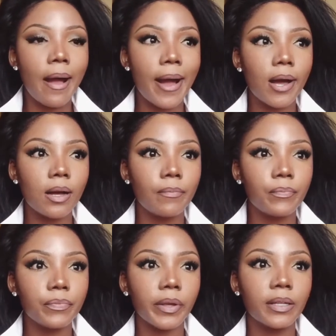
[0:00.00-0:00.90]

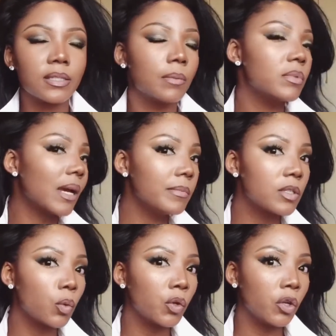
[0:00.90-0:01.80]
And
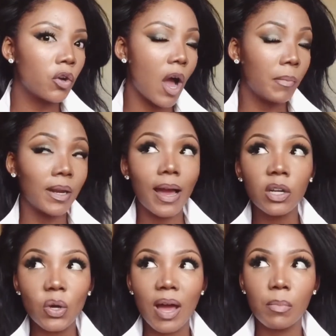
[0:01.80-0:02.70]
sometimes, I
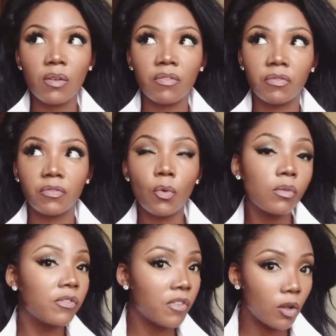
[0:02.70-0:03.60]
know I may fall
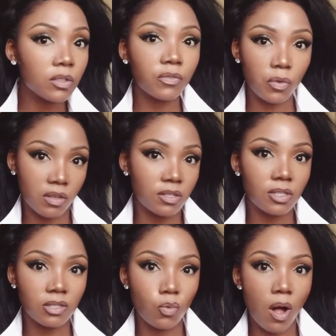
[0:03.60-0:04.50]
fault for
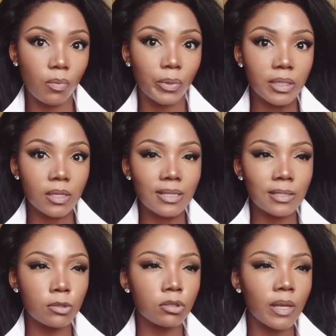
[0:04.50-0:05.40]
this as well, but it's
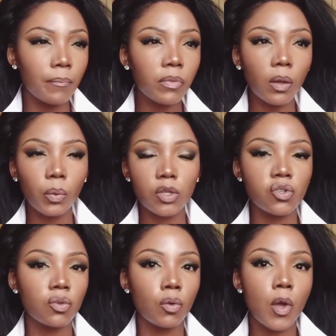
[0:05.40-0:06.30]
something we
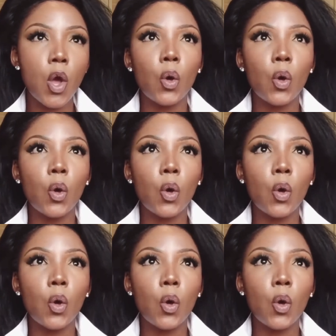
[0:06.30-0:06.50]
do